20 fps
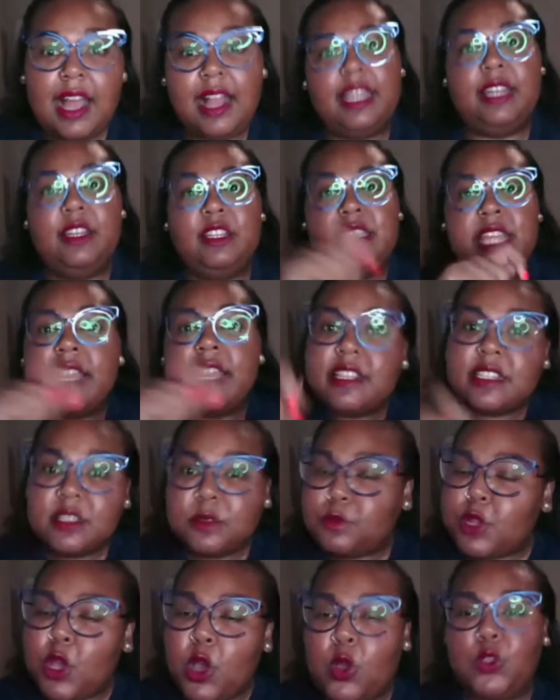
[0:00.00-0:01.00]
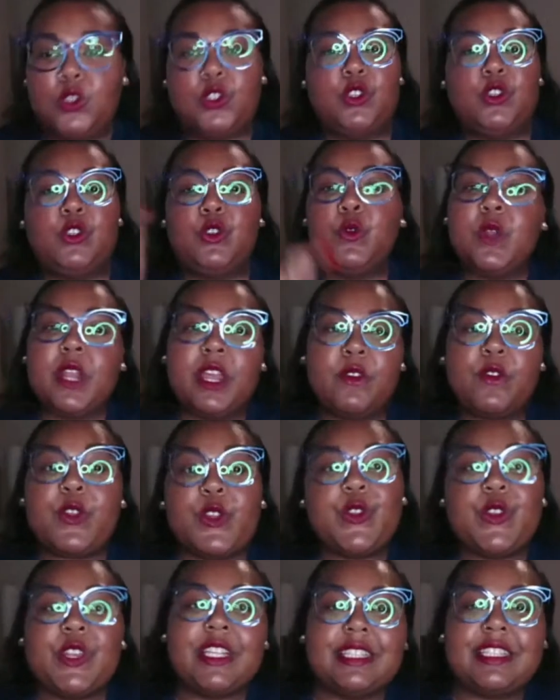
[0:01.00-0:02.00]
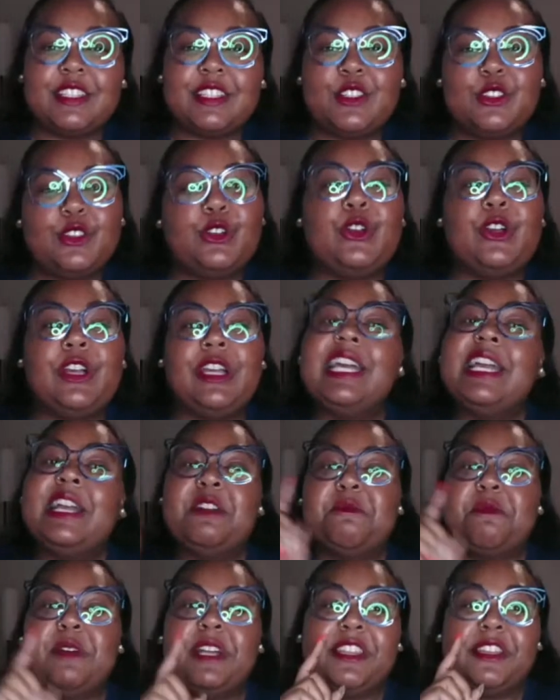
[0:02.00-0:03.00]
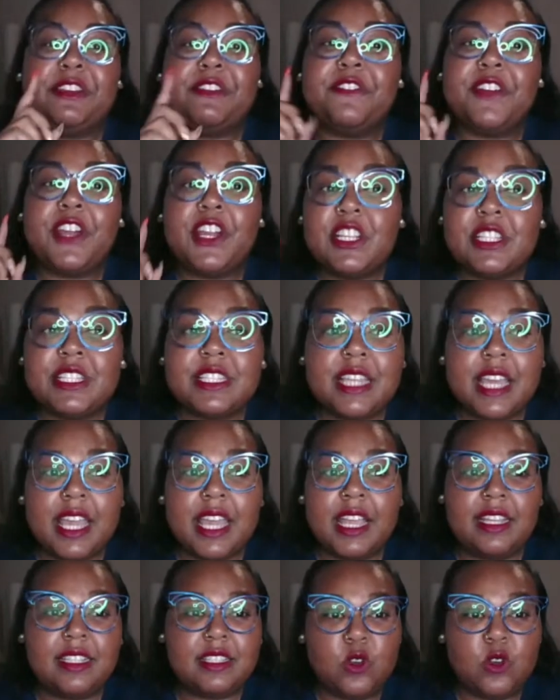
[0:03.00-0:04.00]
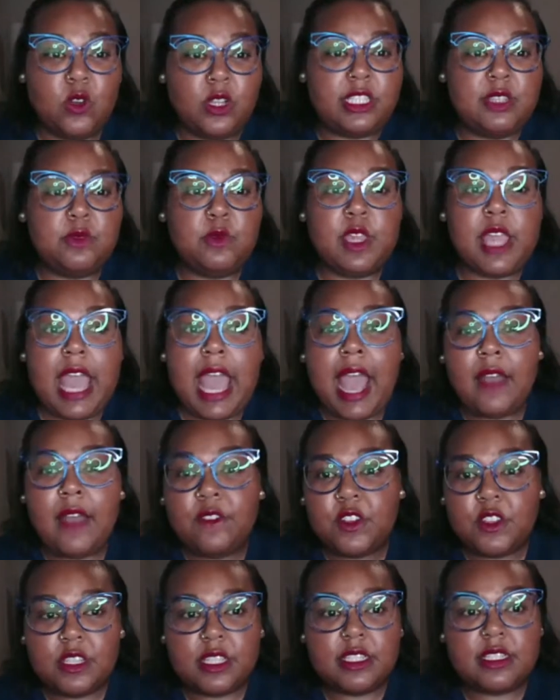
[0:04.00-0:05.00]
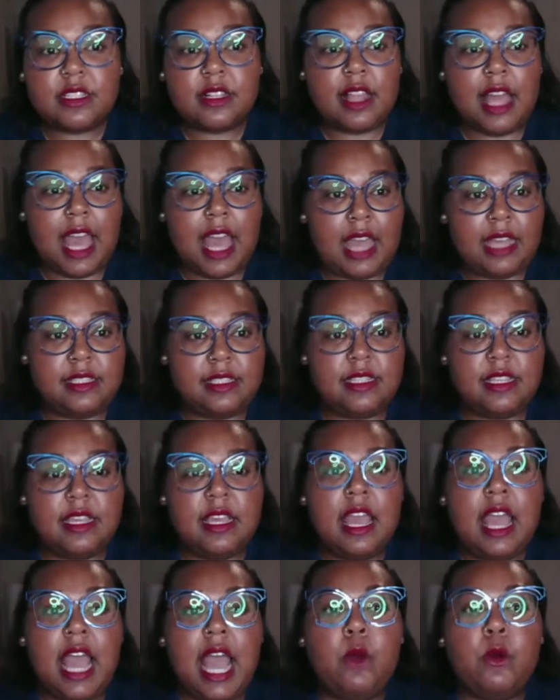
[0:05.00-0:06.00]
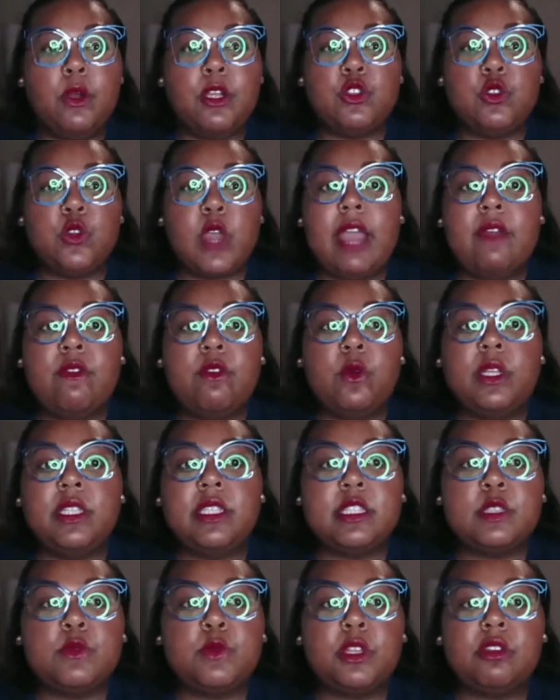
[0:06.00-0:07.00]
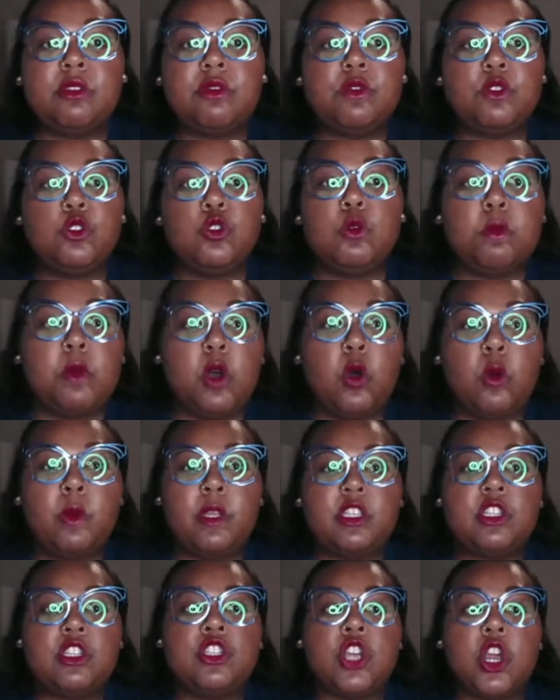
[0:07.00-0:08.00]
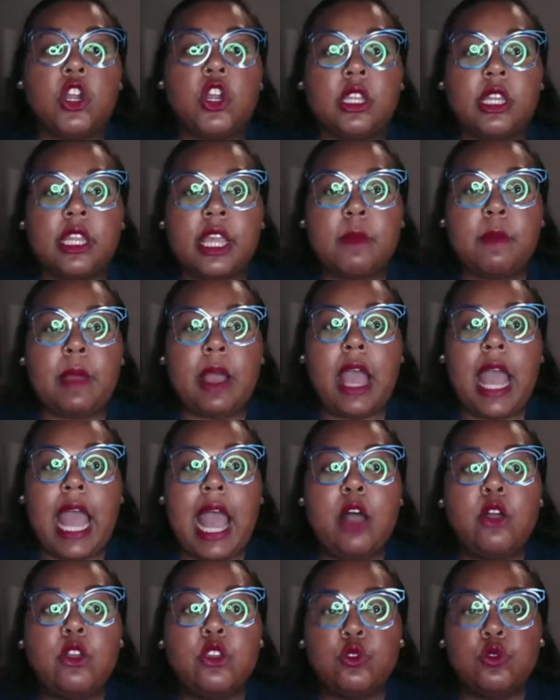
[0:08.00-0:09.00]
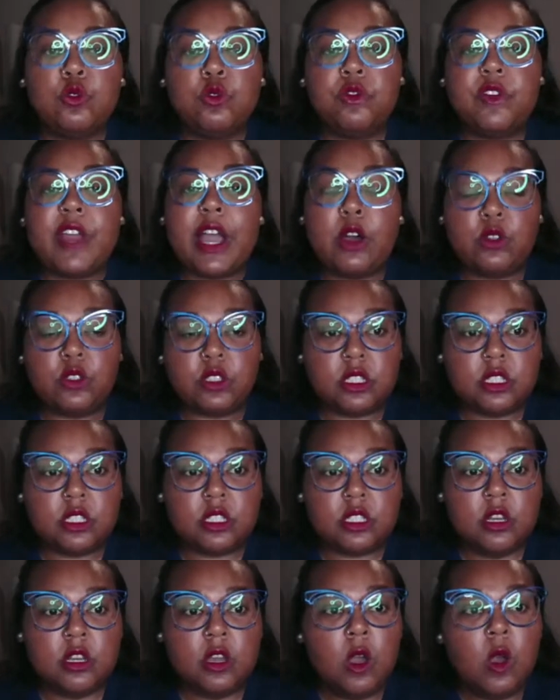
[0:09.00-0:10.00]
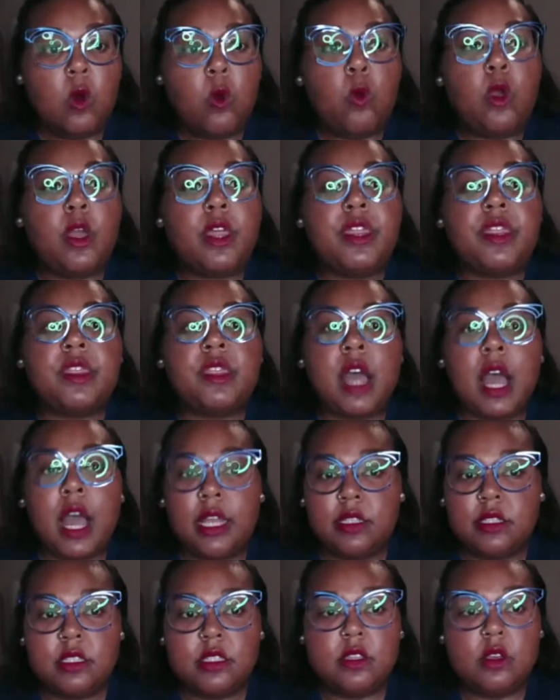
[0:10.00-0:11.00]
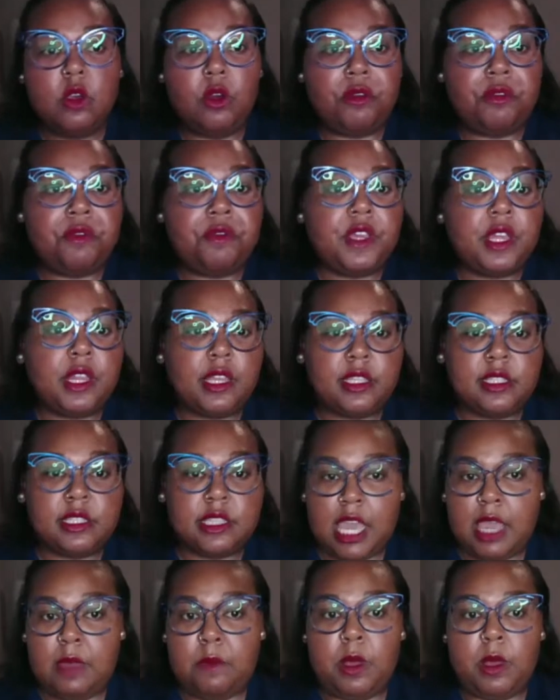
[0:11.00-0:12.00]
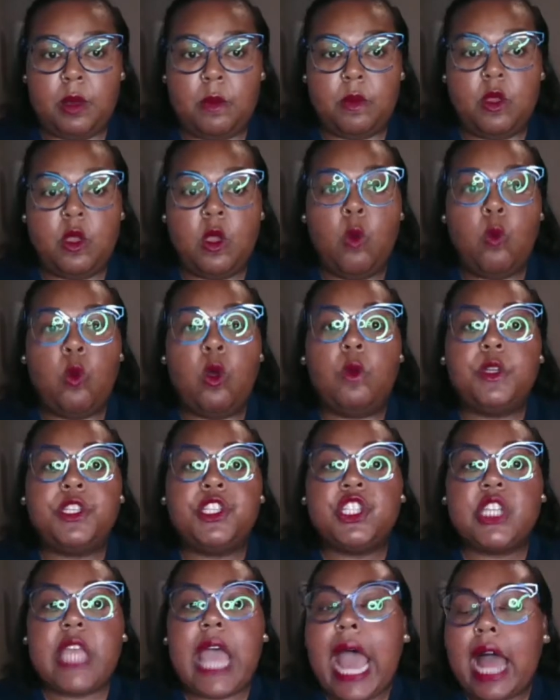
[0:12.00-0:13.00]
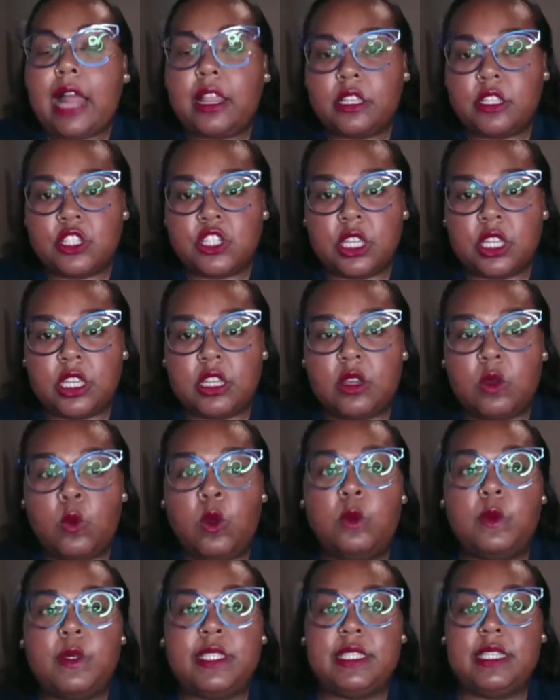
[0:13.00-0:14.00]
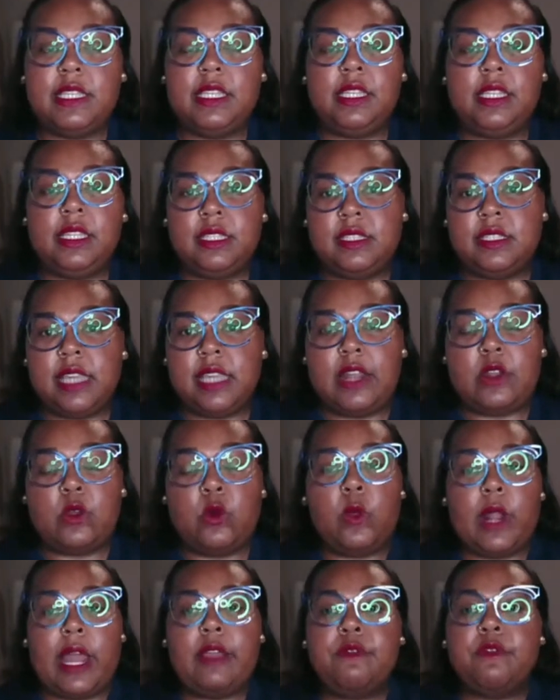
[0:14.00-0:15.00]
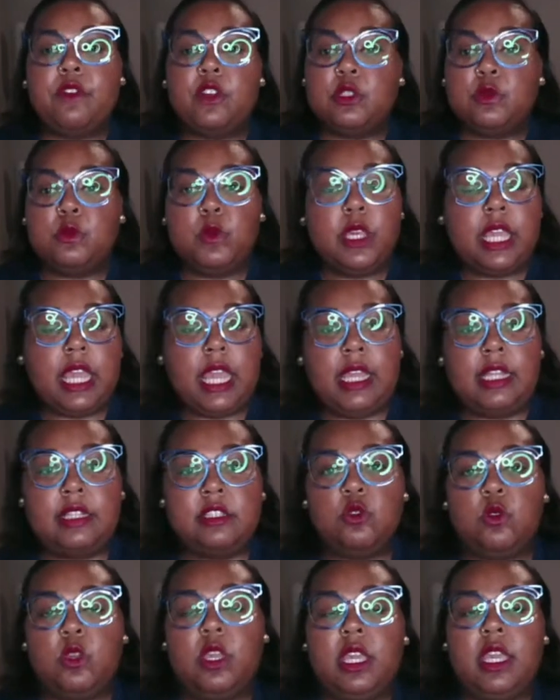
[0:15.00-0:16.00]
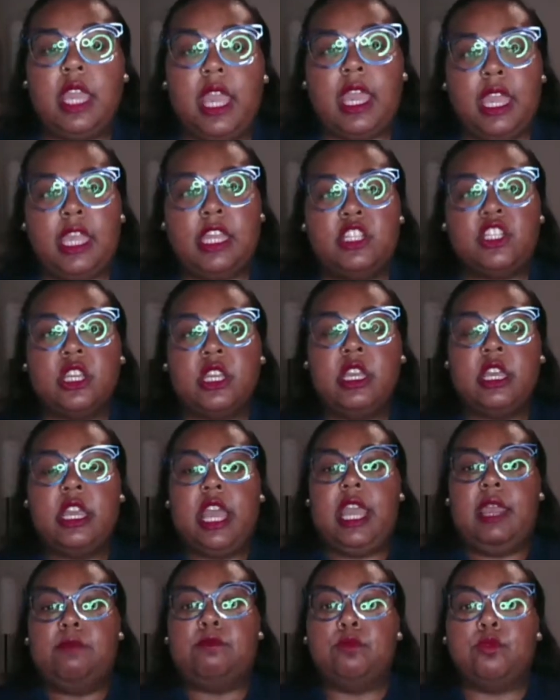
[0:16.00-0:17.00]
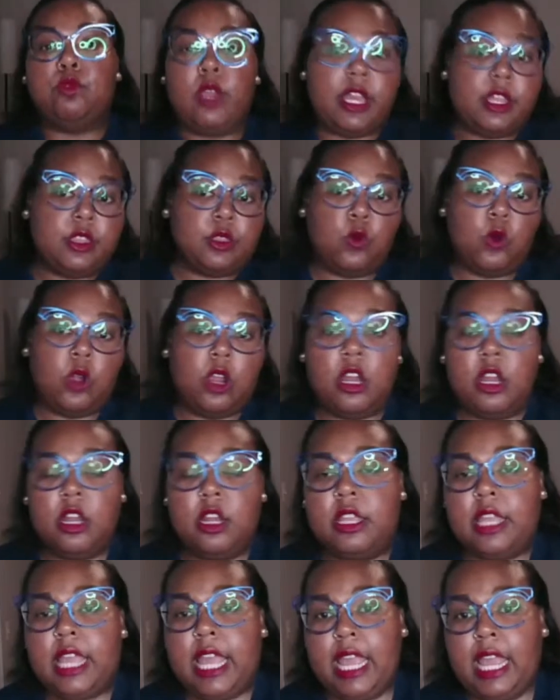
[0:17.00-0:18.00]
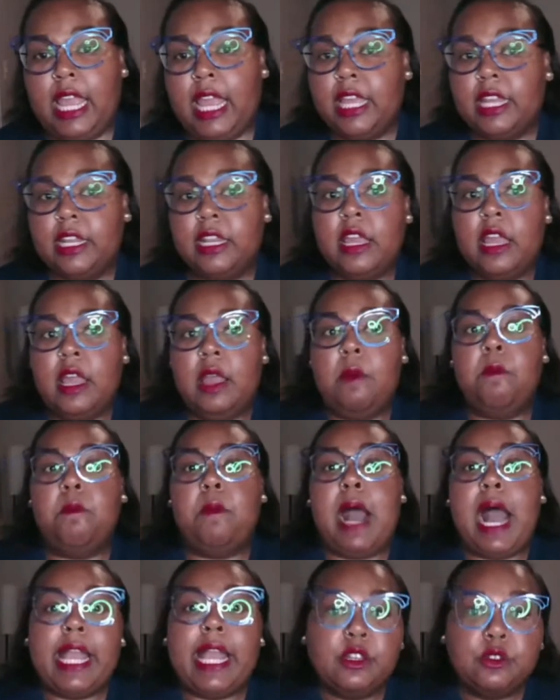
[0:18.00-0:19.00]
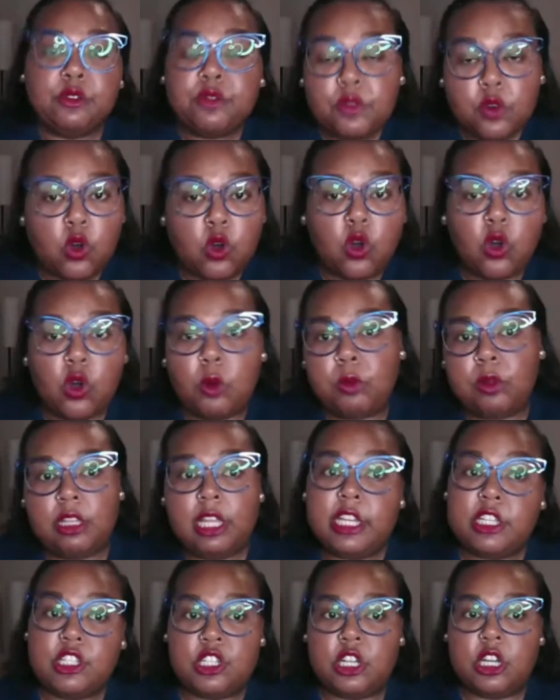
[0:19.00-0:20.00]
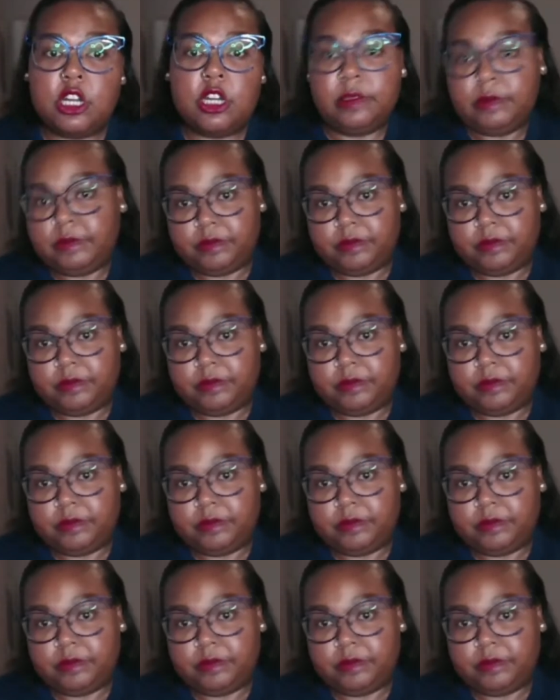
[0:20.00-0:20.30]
and take some notes or do whatever you need to do. But the first thing is going to be, after this class, I want everyone to spend a few moments journaling about how you felt. What thoughts or feelings came up? What was challenging? What was easy? I know when I first began to engage in breath work and mindful pleasure,